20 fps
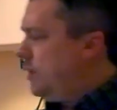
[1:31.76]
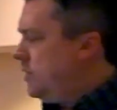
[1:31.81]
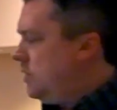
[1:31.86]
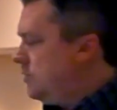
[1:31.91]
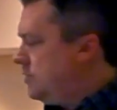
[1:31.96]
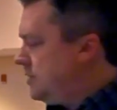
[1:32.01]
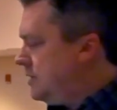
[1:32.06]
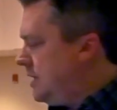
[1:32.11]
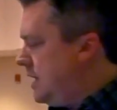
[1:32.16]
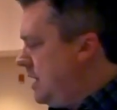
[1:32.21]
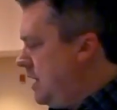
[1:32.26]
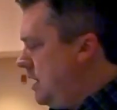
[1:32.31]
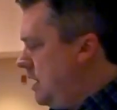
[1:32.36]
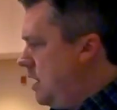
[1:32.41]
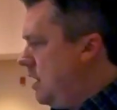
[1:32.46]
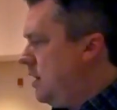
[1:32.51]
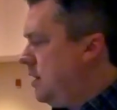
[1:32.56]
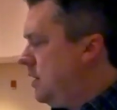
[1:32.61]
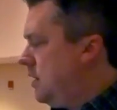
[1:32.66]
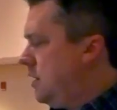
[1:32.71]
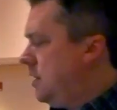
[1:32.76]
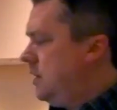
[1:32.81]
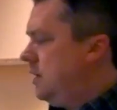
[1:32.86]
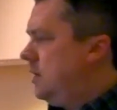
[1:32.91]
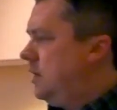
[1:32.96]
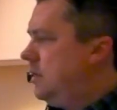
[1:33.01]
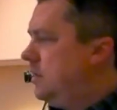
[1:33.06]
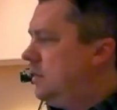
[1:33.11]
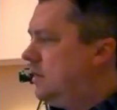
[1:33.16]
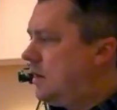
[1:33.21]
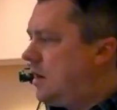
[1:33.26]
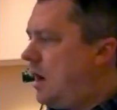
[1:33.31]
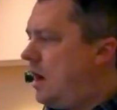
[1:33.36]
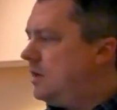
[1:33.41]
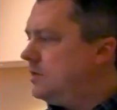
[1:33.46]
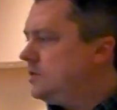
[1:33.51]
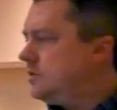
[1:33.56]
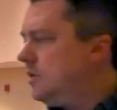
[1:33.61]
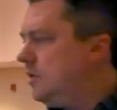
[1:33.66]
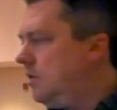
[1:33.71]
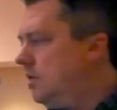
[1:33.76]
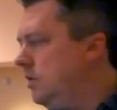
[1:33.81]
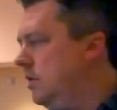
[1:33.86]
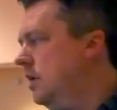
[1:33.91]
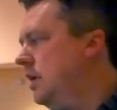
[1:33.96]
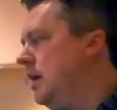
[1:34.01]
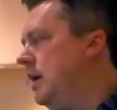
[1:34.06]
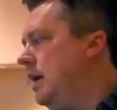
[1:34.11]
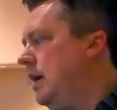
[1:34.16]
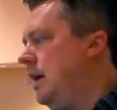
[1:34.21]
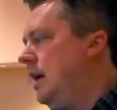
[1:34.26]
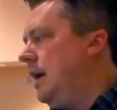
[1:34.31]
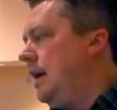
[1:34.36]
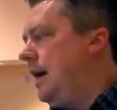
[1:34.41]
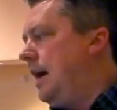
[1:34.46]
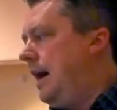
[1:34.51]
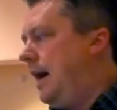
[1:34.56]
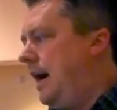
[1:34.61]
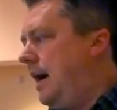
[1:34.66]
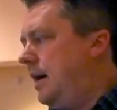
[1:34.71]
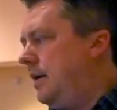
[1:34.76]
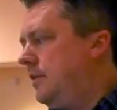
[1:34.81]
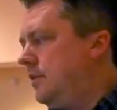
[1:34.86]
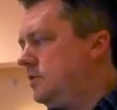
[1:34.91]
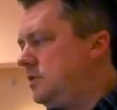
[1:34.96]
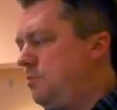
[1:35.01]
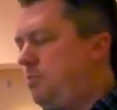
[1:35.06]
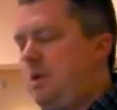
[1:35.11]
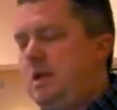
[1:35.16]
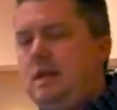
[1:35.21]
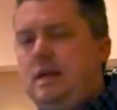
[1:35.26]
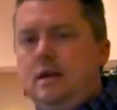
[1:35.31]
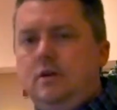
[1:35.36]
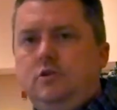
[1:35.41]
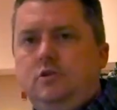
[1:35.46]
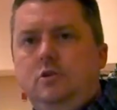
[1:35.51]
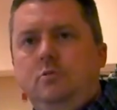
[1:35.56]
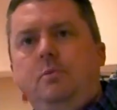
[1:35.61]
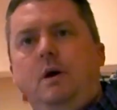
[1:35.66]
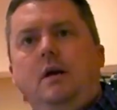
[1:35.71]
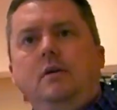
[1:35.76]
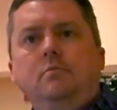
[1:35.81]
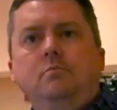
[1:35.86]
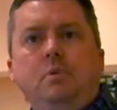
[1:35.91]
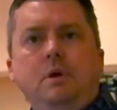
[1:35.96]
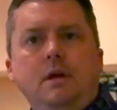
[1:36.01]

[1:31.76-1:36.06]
When you see the console, there's a PSU button.